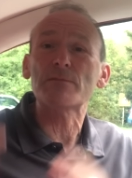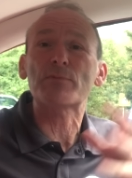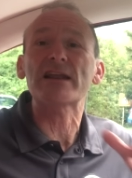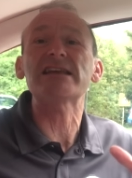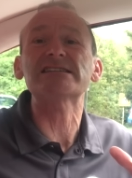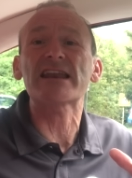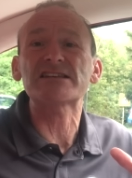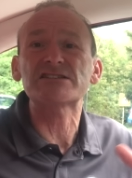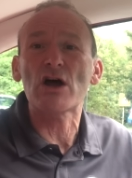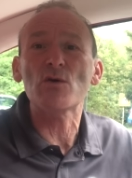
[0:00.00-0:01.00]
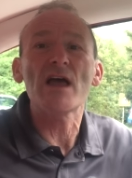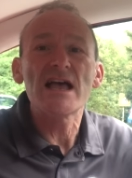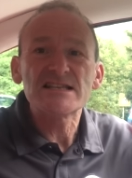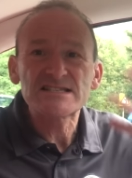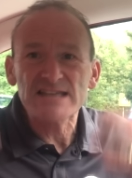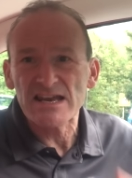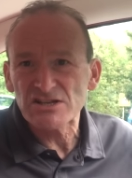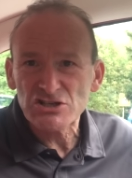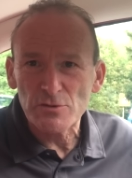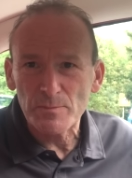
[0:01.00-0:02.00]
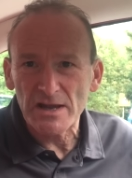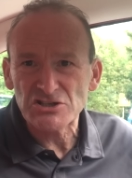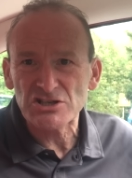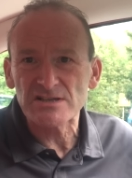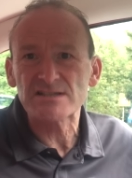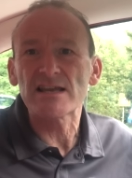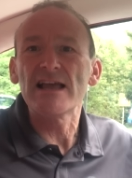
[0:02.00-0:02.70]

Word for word: Please let us know. Send us your pictures.